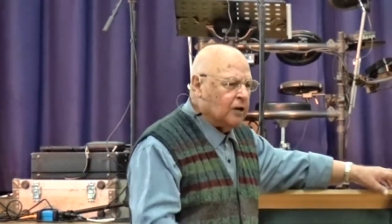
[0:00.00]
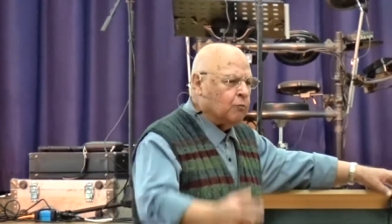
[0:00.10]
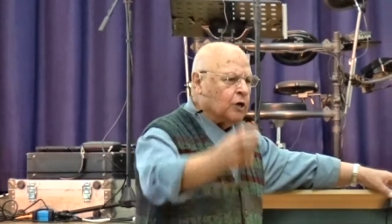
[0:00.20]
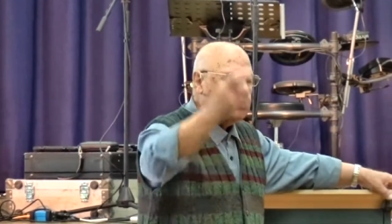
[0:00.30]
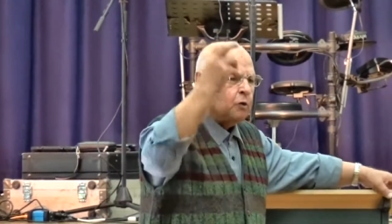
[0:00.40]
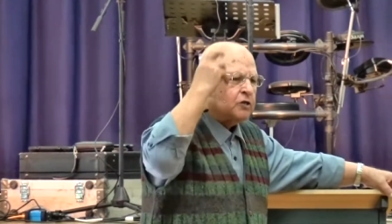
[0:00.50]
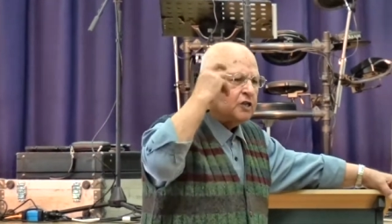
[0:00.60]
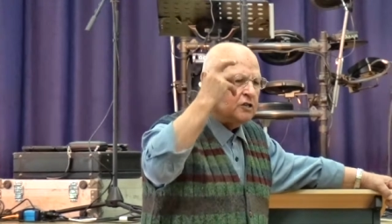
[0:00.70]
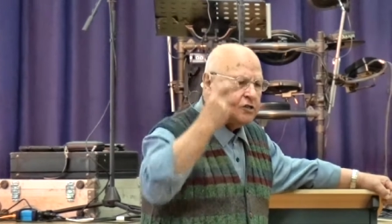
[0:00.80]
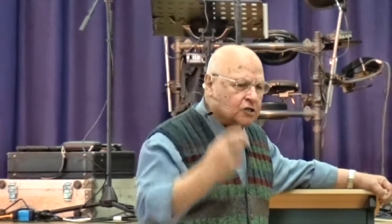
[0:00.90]
in which was
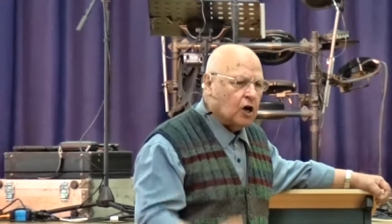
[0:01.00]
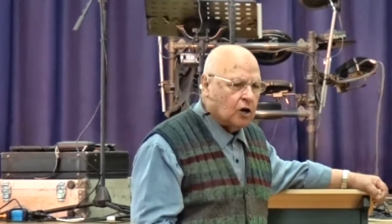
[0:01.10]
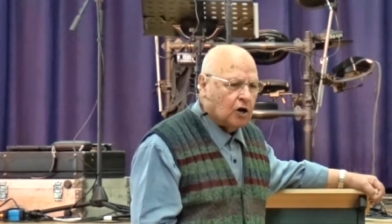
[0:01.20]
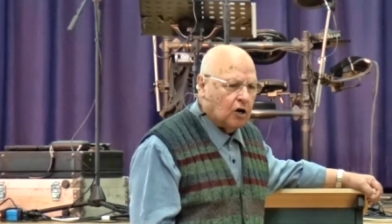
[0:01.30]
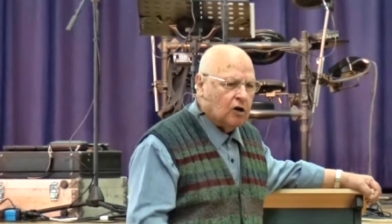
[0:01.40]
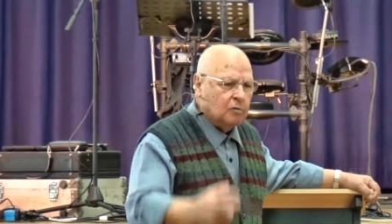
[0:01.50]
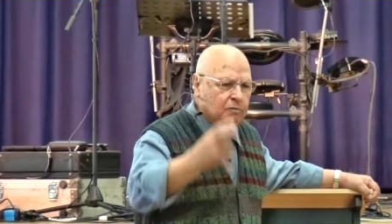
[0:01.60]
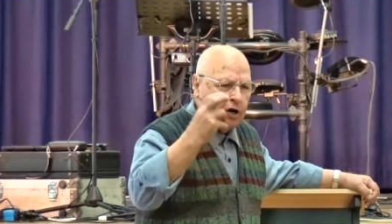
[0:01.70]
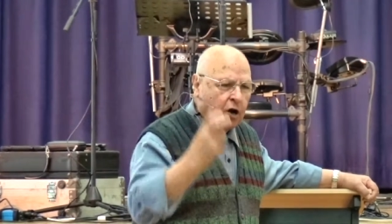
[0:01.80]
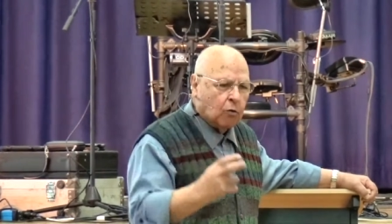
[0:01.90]
in
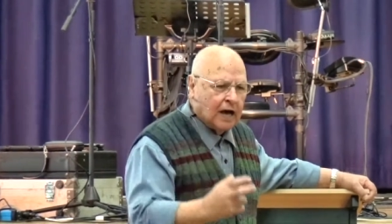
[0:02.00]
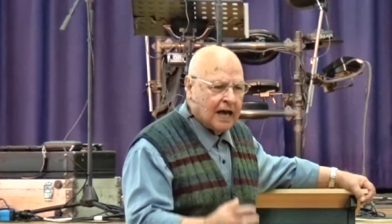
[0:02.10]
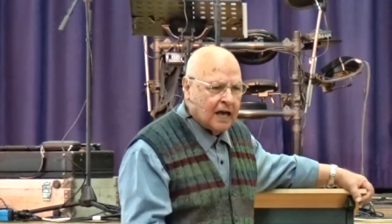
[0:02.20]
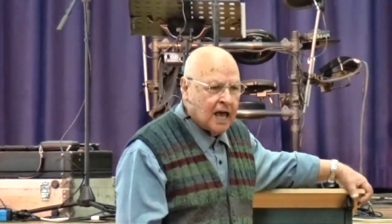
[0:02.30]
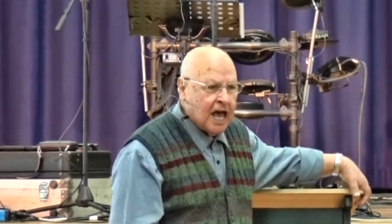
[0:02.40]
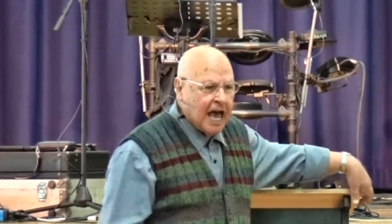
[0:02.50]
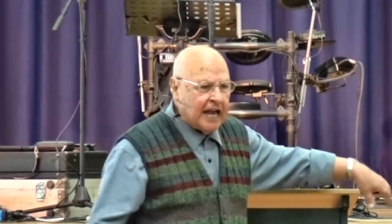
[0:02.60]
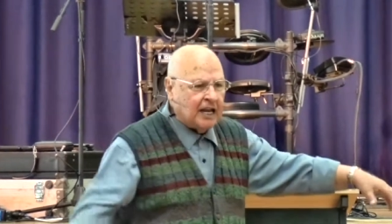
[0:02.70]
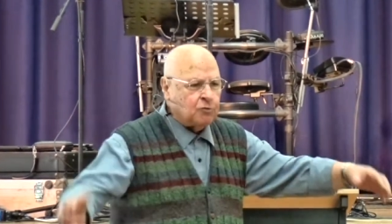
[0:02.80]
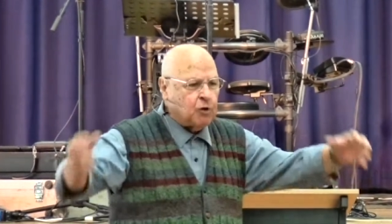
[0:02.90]
Stockholm, Norway,
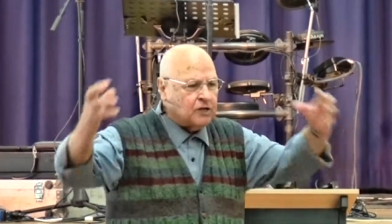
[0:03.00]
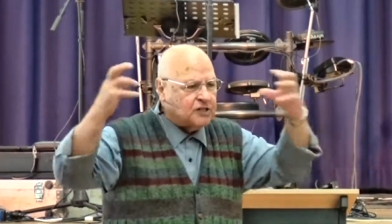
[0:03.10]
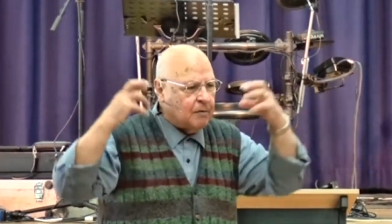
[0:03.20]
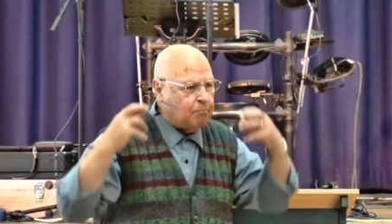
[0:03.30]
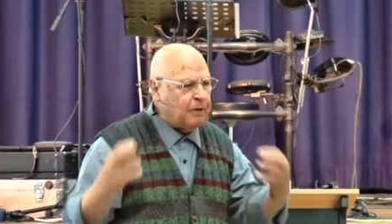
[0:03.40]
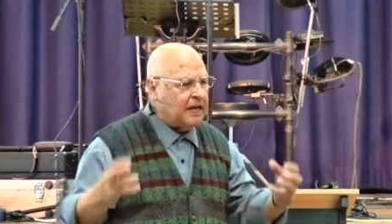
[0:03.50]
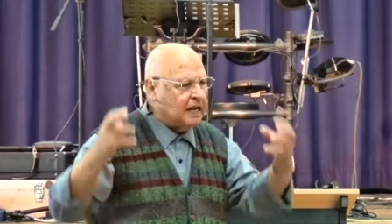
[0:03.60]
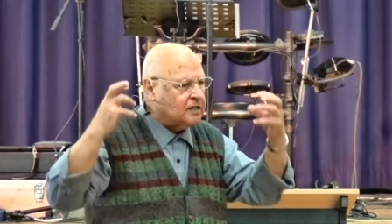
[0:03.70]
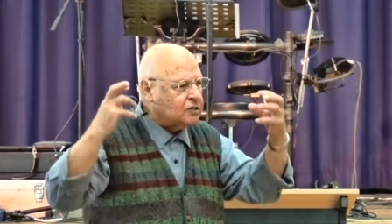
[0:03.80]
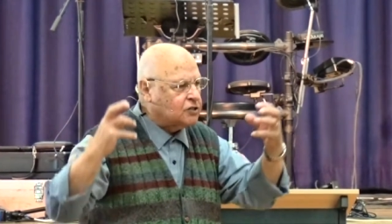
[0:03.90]
and it was the
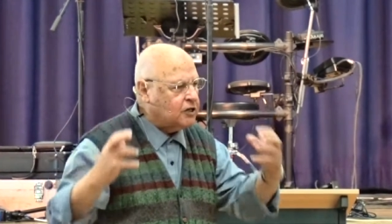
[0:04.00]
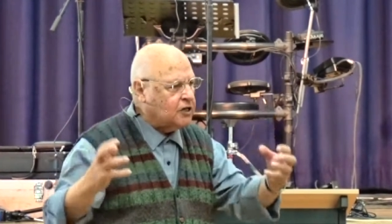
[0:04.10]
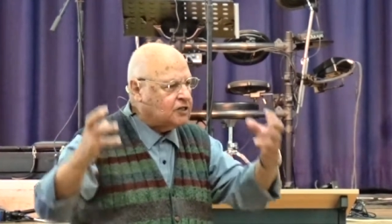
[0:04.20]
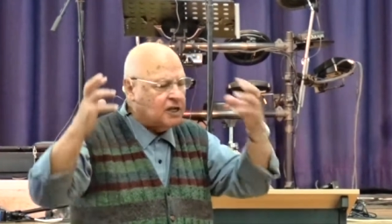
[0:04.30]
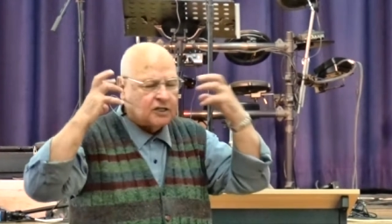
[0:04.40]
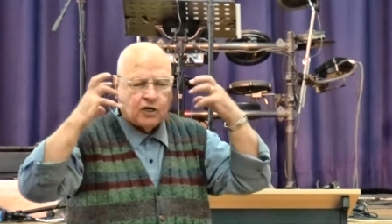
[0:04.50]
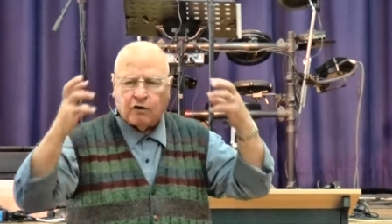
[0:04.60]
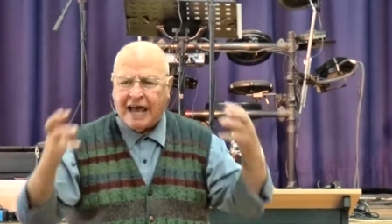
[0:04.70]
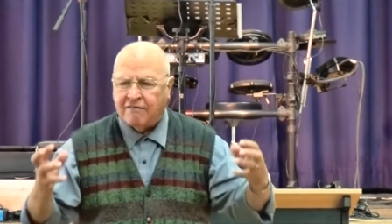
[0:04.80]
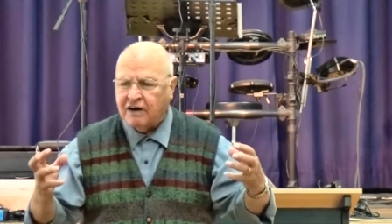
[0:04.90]
biggest church that
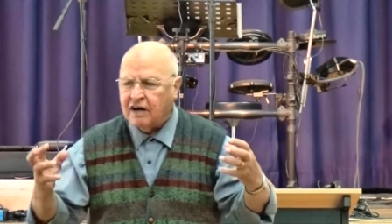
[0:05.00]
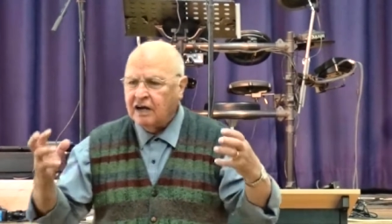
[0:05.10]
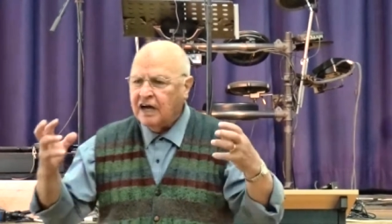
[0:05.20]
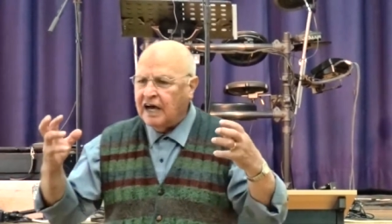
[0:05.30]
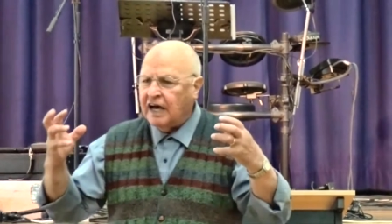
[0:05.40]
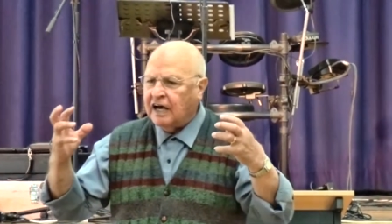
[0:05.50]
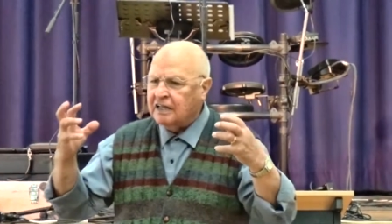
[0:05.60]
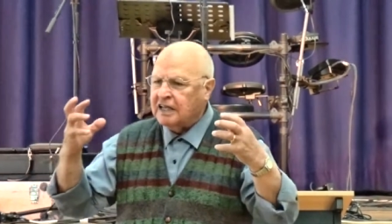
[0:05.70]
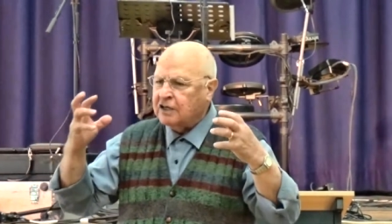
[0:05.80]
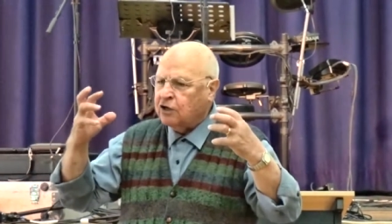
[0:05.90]
you ever
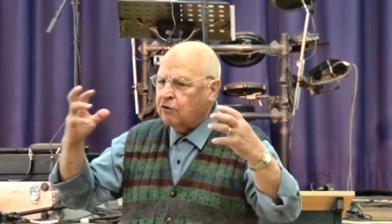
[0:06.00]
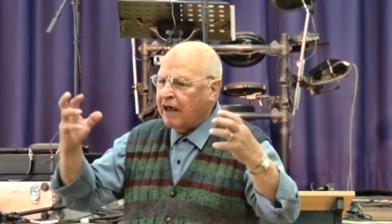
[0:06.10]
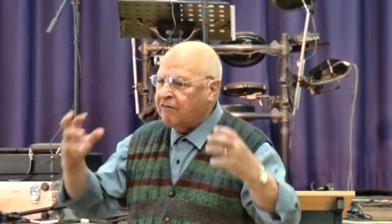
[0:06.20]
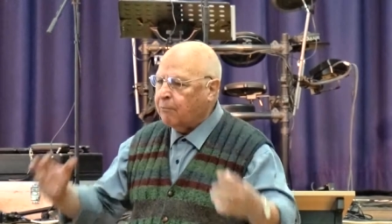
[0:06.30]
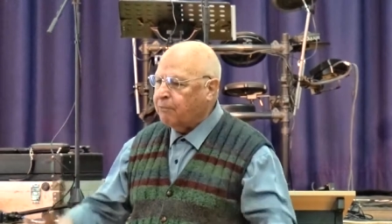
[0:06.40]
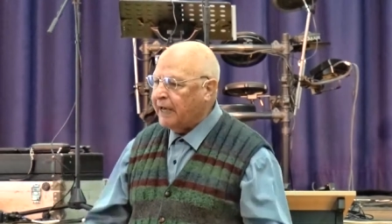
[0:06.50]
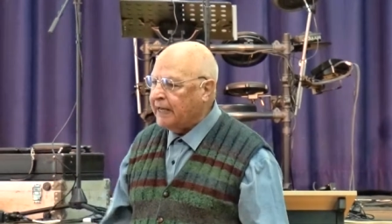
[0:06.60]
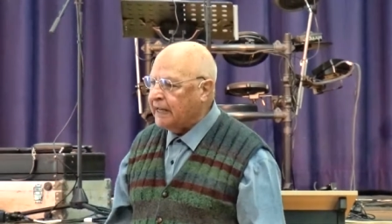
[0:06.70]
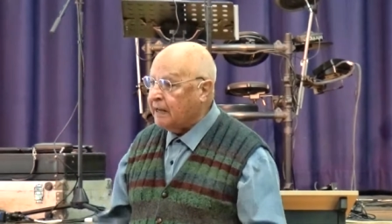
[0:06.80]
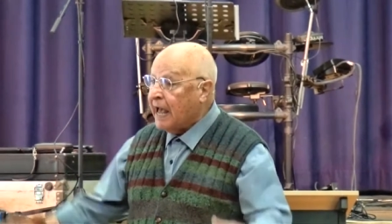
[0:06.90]
uh, that you ever
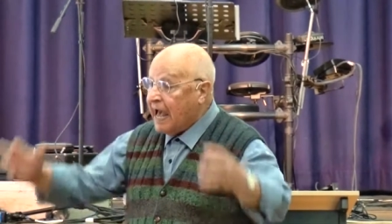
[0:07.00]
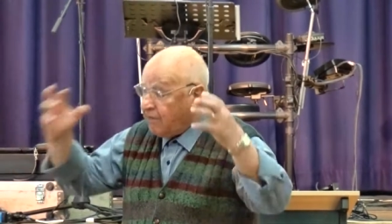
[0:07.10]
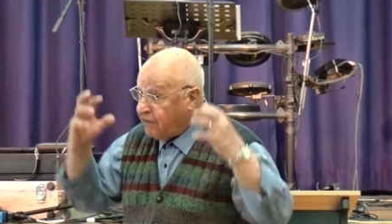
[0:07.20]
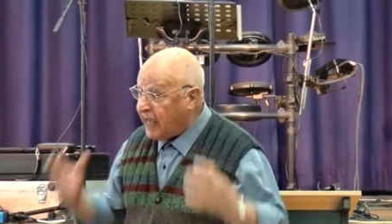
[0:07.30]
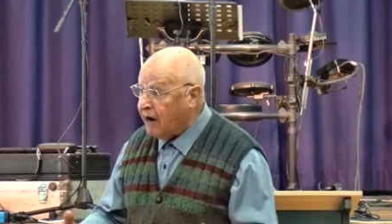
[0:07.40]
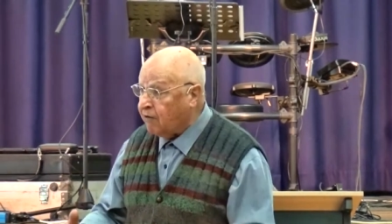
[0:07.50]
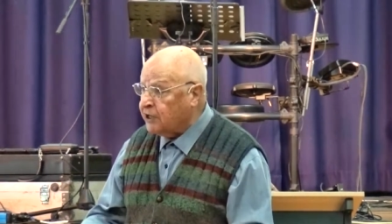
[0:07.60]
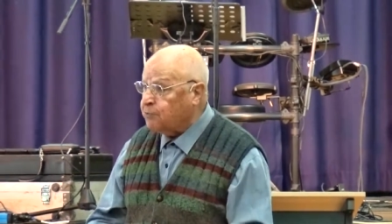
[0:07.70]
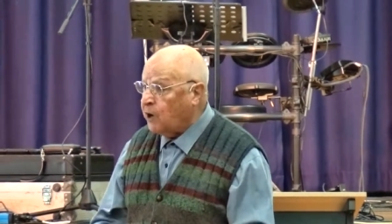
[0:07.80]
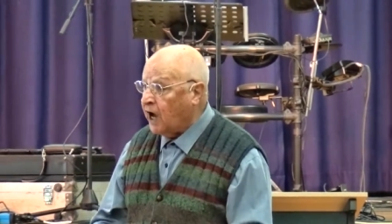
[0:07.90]
planted. And there
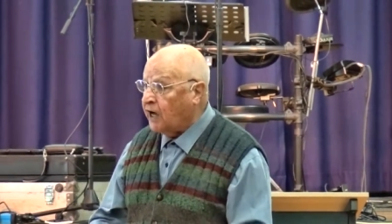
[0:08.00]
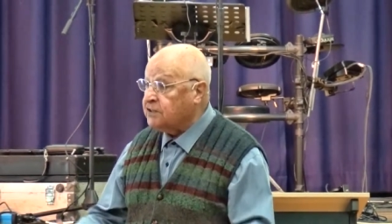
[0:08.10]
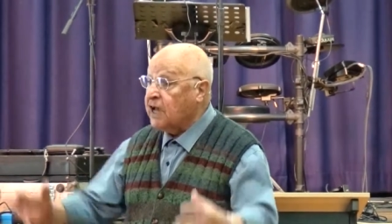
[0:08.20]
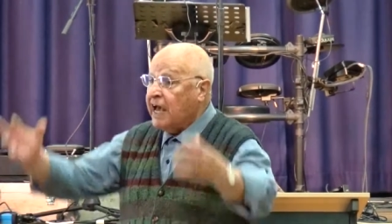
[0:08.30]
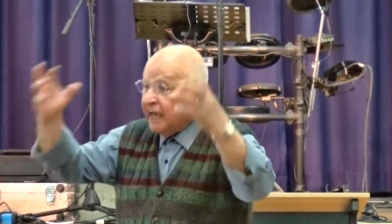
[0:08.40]
it was.